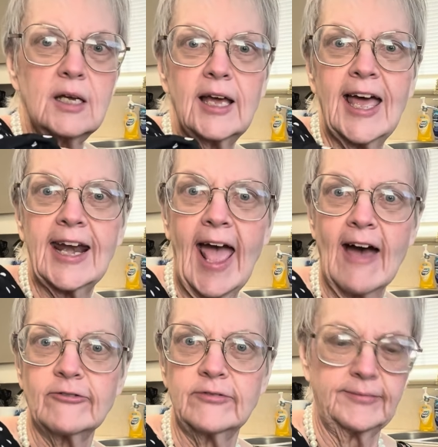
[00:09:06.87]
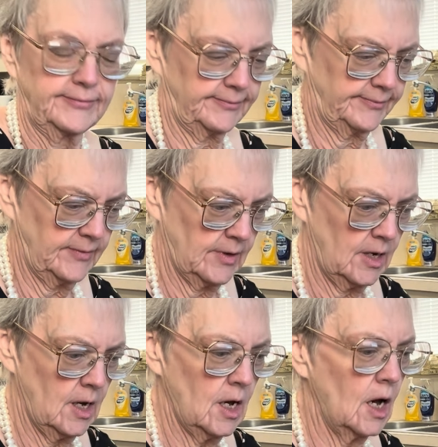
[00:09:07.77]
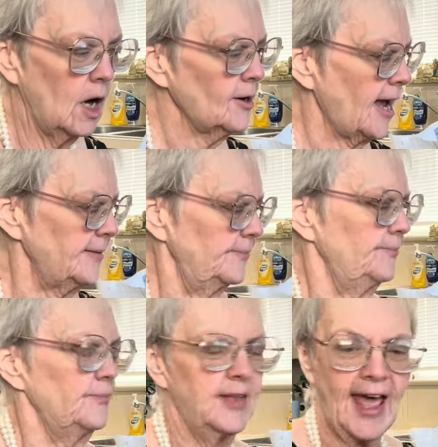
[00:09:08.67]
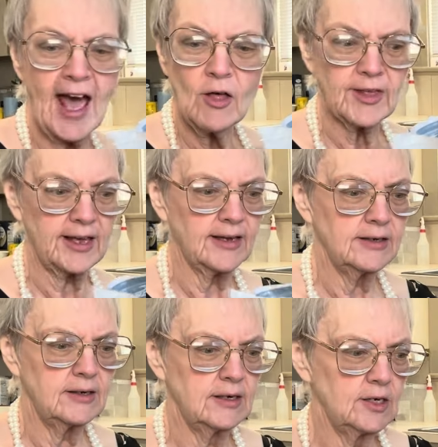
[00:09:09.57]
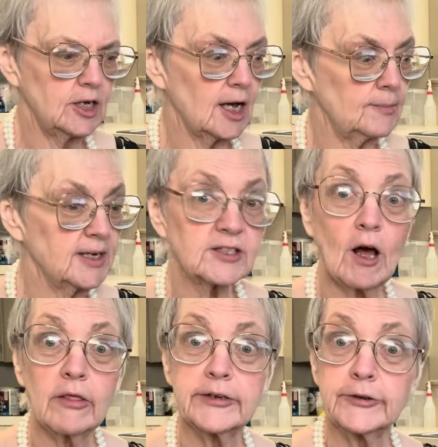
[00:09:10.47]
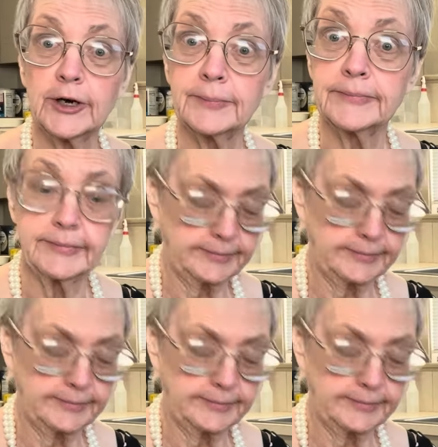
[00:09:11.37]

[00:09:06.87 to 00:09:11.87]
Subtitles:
and a half. Okay, now then, you gotta mix all this up.